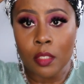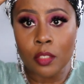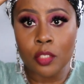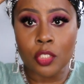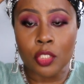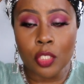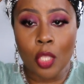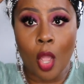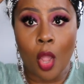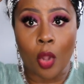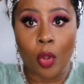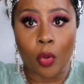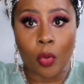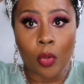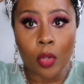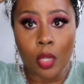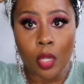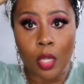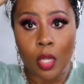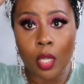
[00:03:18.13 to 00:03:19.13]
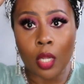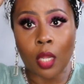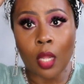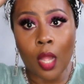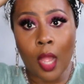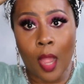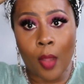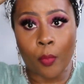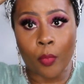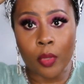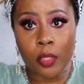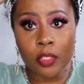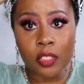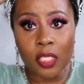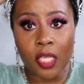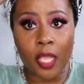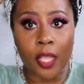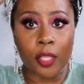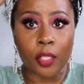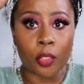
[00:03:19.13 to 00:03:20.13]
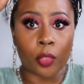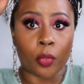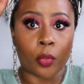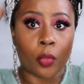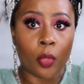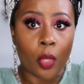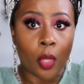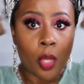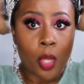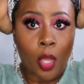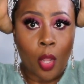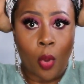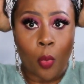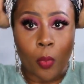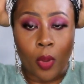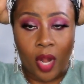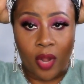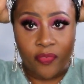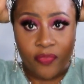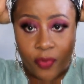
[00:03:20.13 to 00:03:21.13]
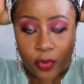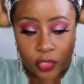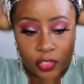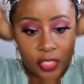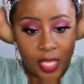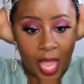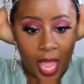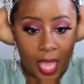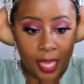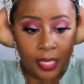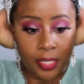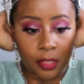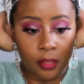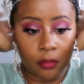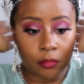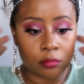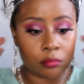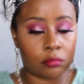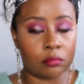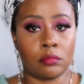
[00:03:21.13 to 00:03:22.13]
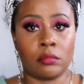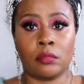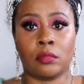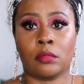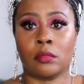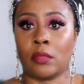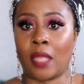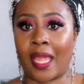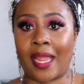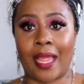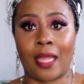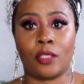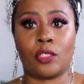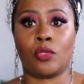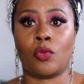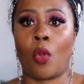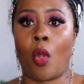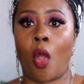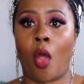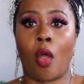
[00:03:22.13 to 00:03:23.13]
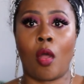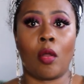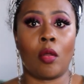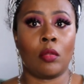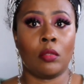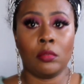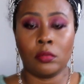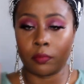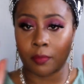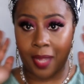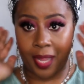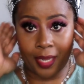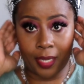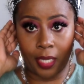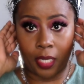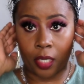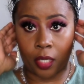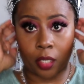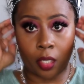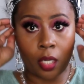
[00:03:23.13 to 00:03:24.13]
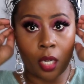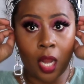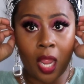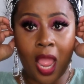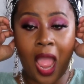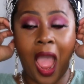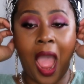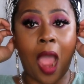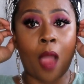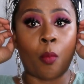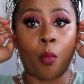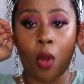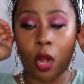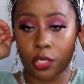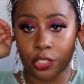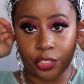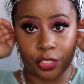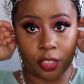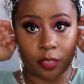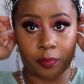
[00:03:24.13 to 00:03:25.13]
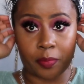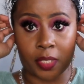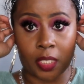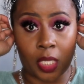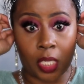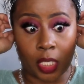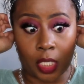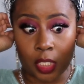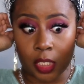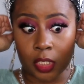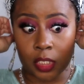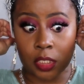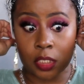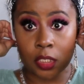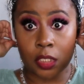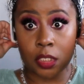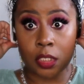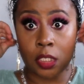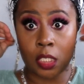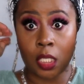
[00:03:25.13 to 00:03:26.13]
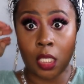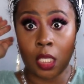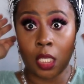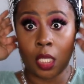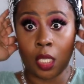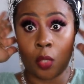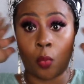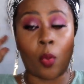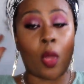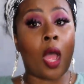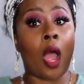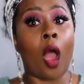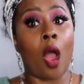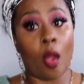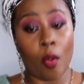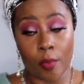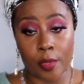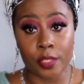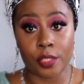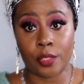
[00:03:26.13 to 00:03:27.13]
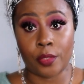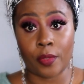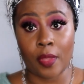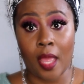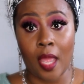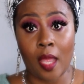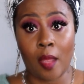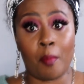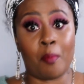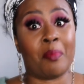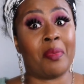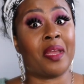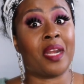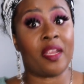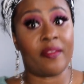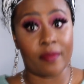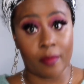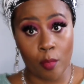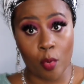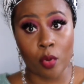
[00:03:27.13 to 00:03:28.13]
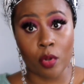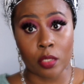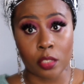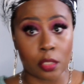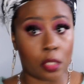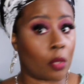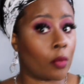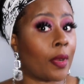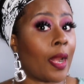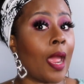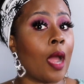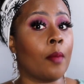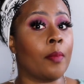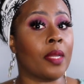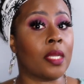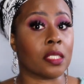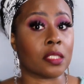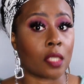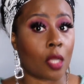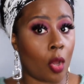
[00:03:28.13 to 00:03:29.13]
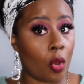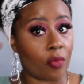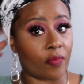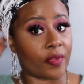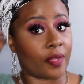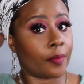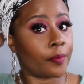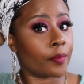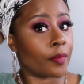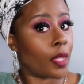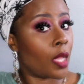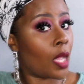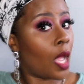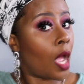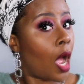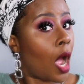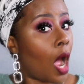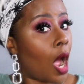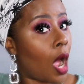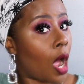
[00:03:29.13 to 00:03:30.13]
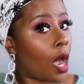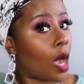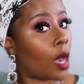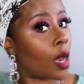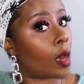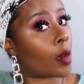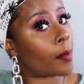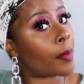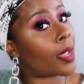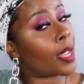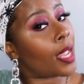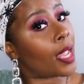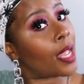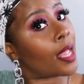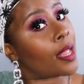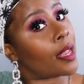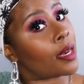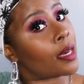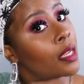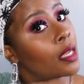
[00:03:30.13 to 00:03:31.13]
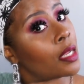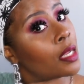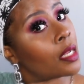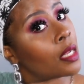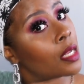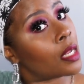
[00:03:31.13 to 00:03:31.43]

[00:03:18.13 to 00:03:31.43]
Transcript: So I will tell you when I first got it, like I do all my hair, I washed it because well, I always do that, but even more so now because of COVID. Um, and